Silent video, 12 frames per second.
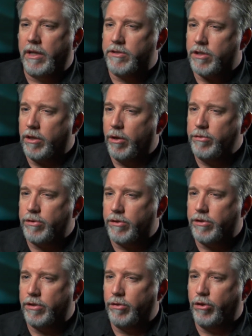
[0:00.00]
it's closer
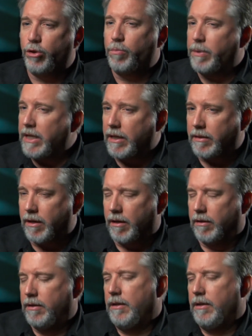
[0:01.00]
to you being there.